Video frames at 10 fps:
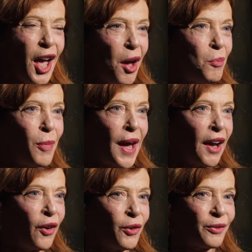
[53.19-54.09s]

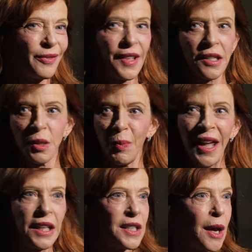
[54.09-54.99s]
about this
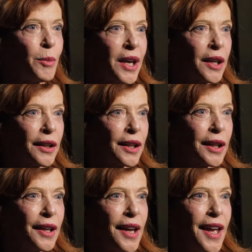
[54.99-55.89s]
pandemic,